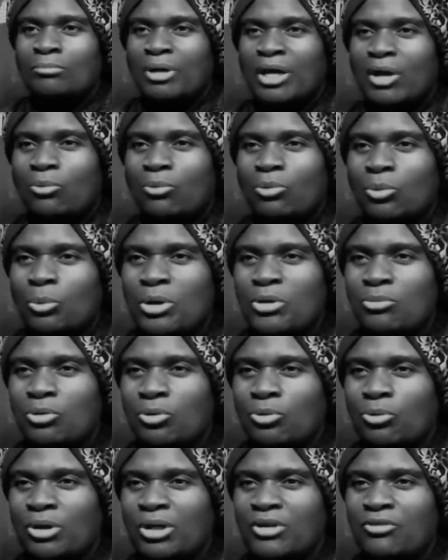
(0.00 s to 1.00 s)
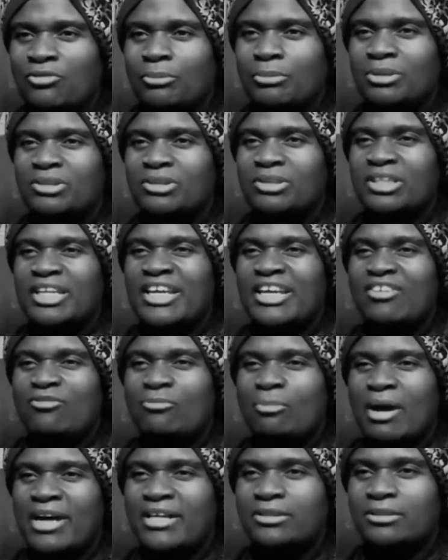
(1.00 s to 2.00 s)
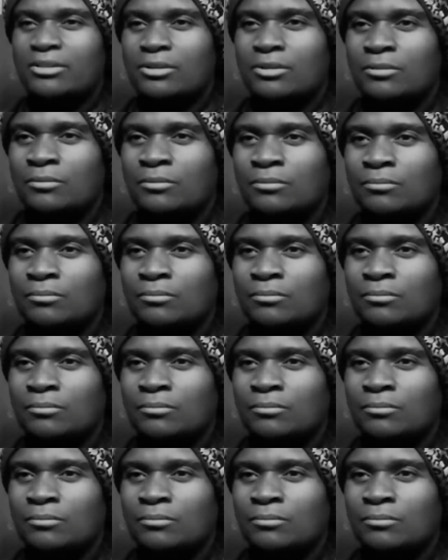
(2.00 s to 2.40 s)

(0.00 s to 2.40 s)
back when we were running from the slave master.